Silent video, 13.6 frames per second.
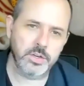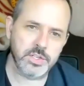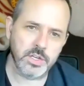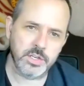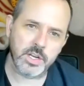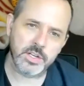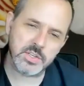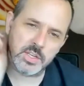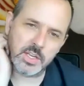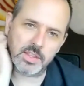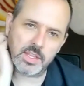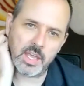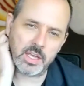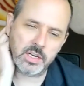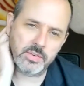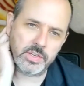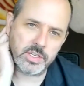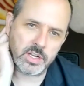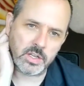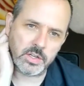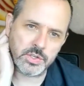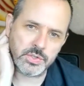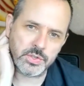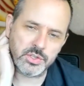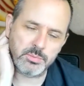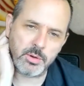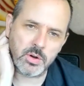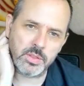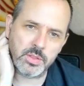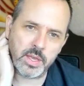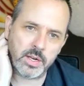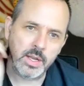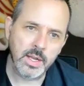with what you're suggesting at the end of Intelligence and Spirit,